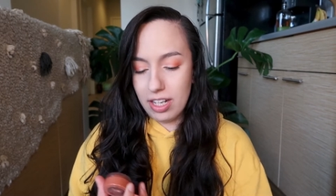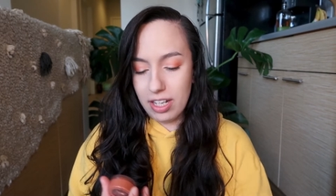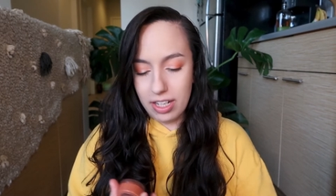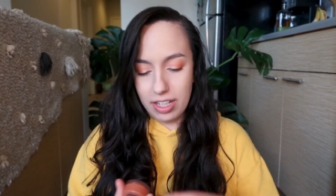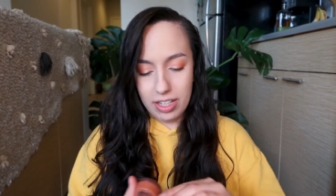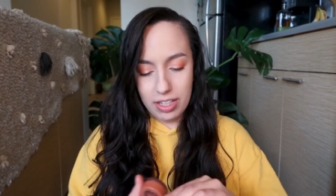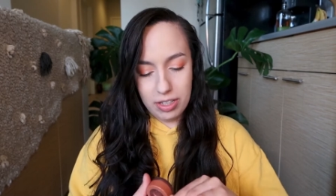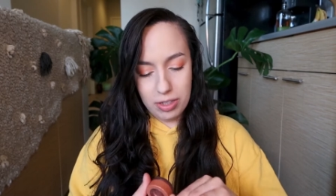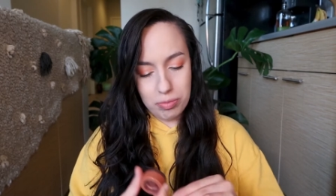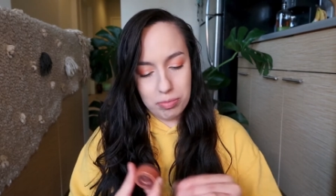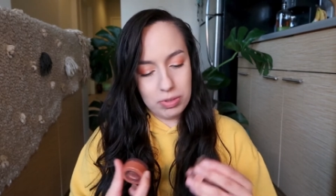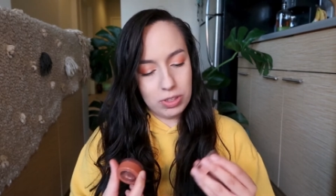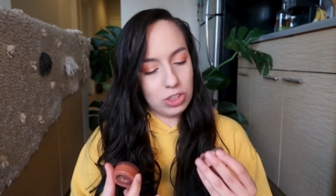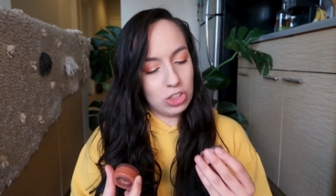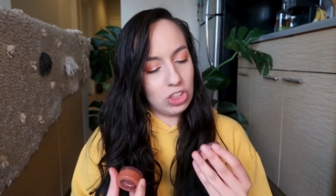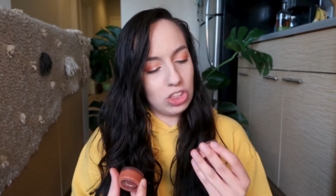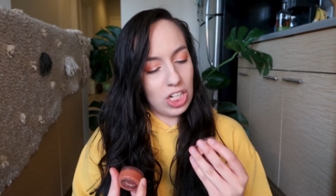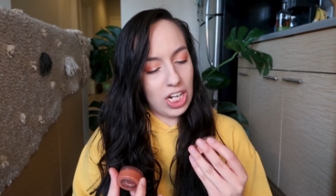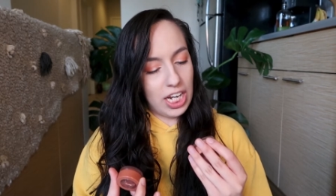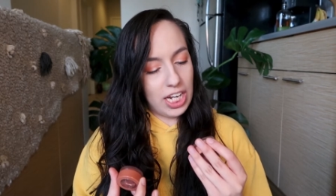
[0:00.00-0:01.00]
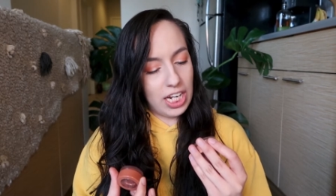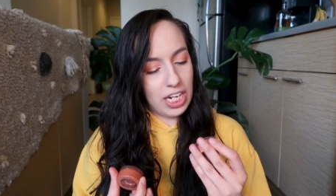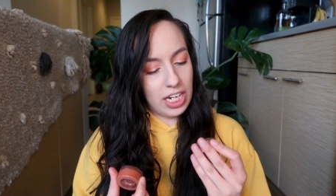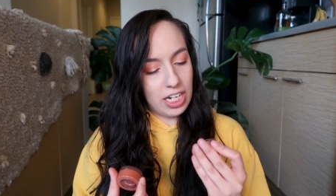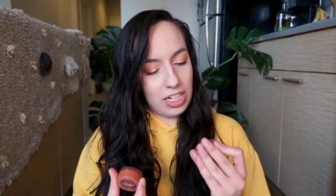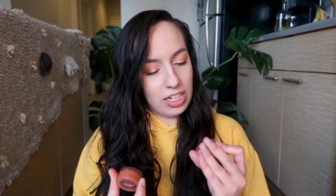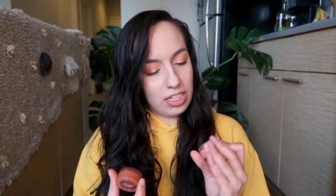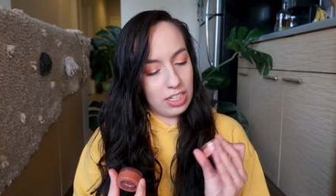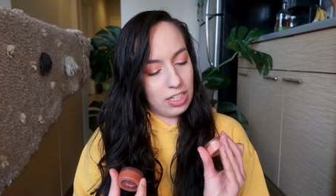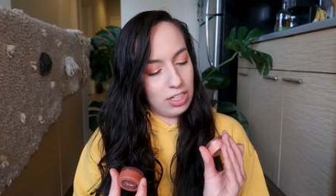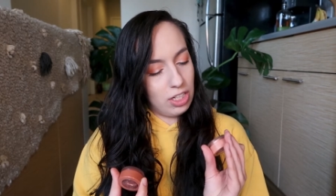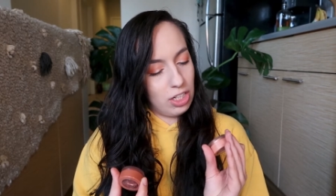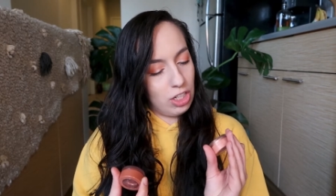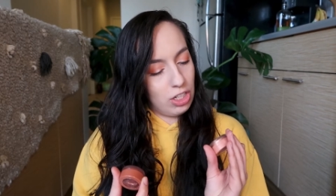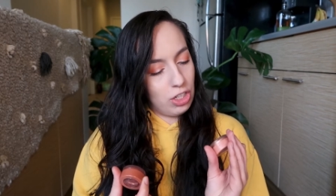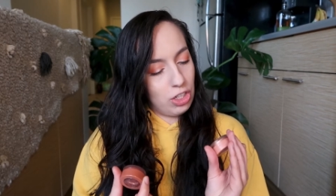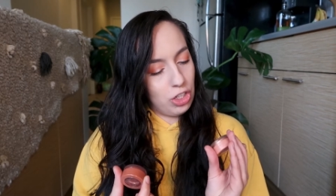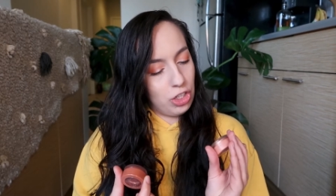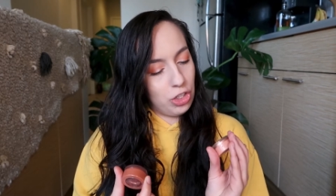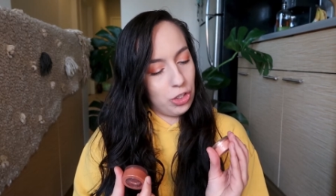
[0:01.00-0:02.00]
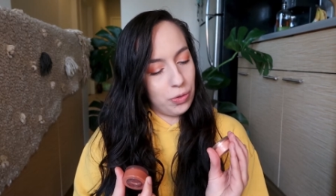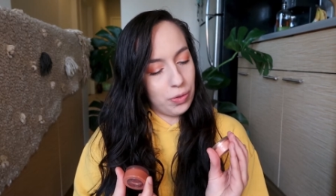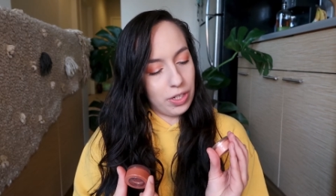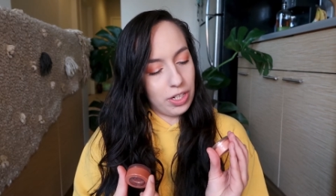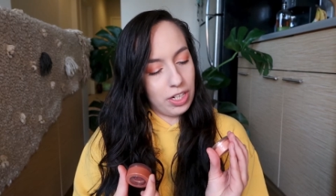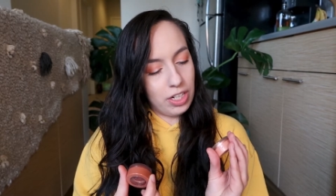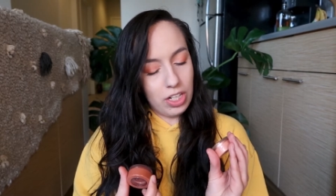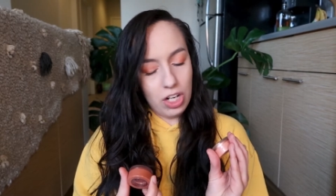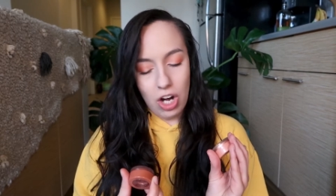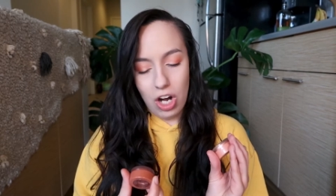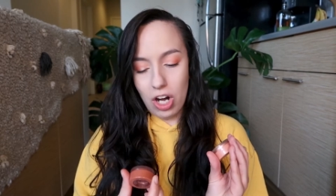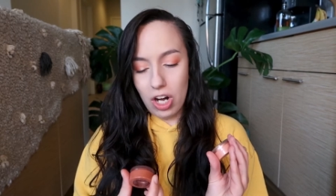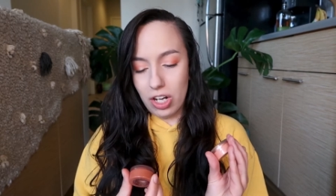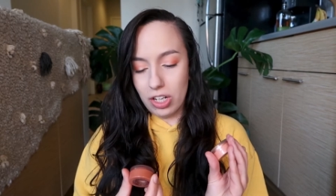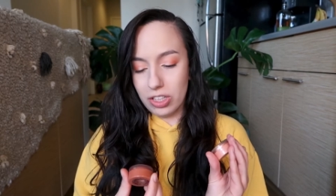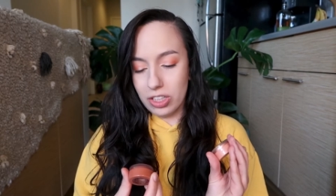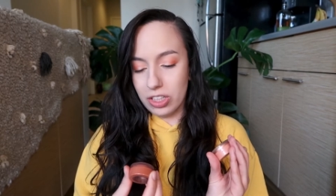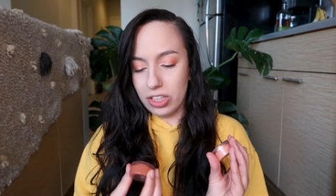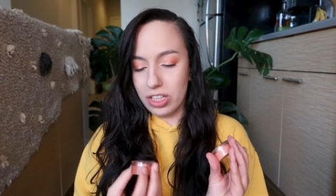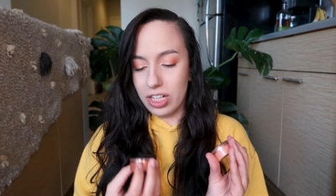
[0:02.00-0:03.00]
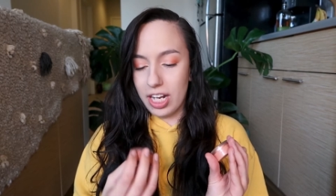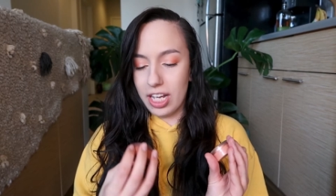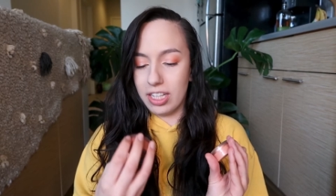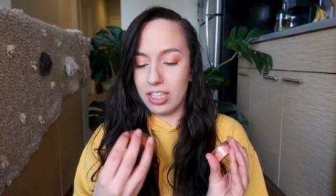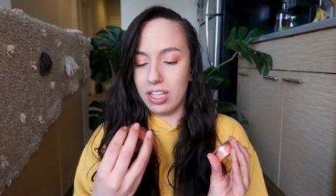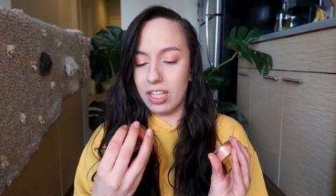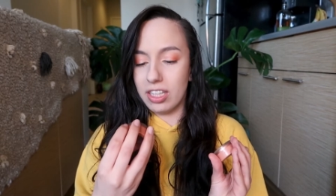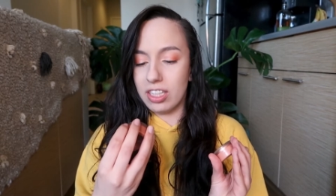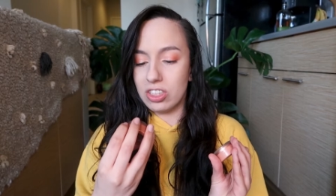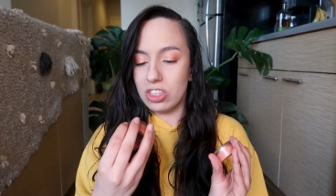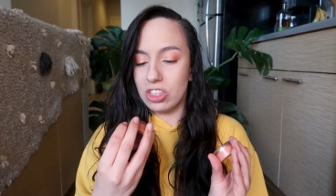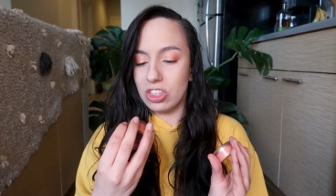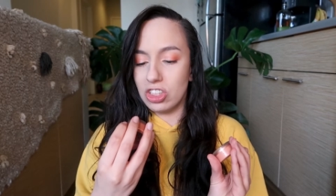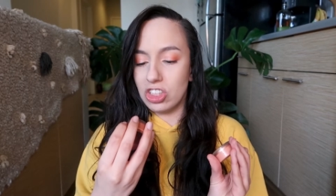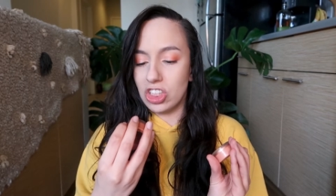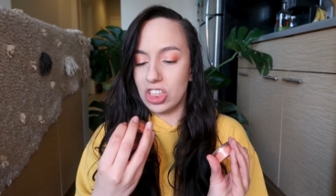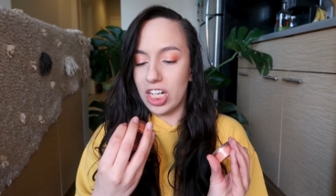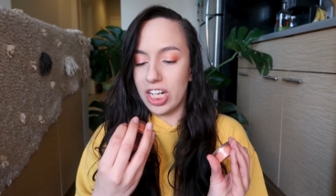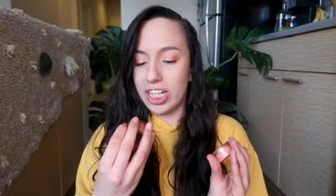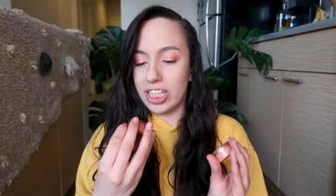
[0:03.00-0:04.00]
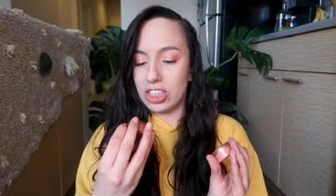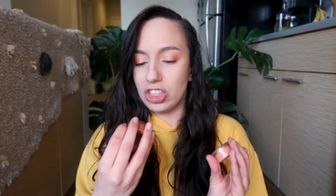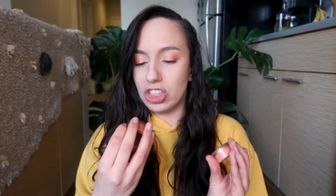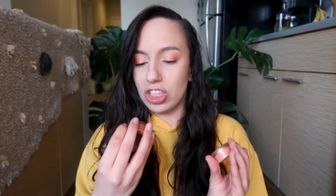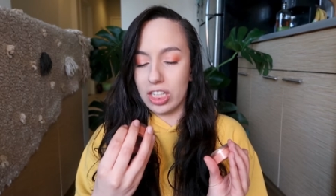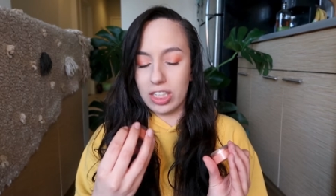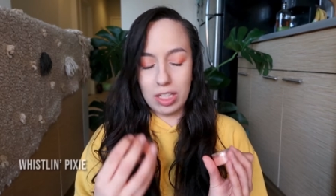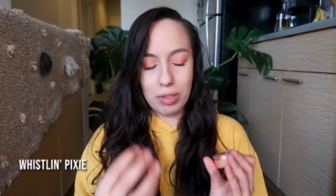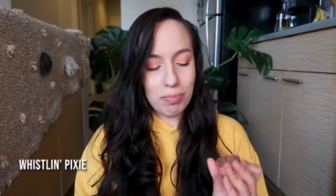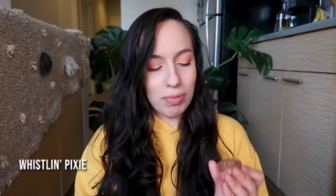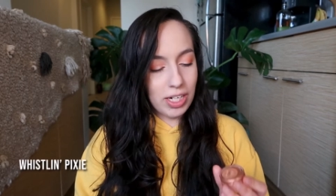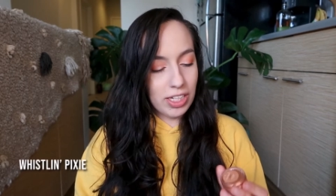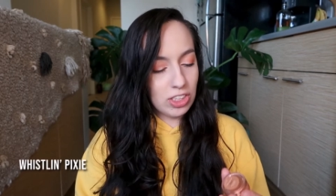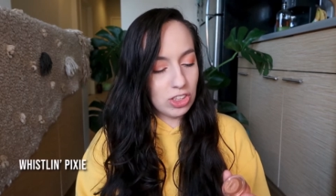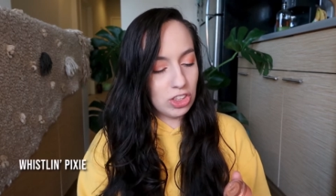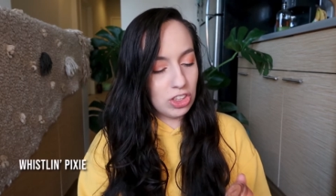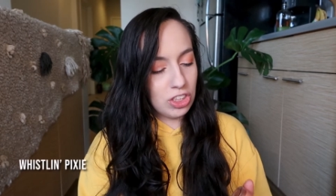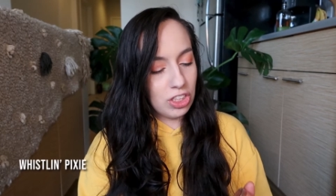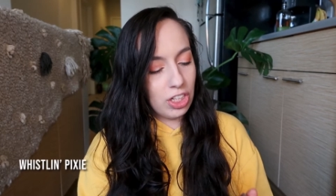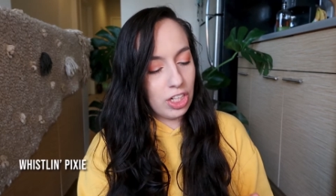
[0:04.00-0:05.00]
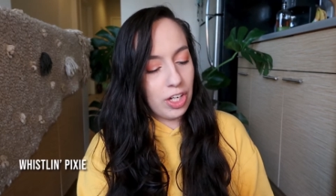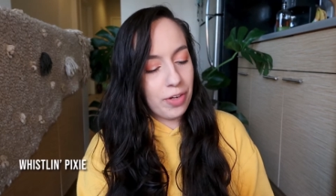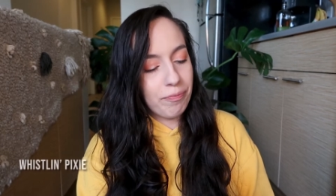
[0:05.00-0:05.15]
the shade Hoot and Holler, and then the shade Jelly Much.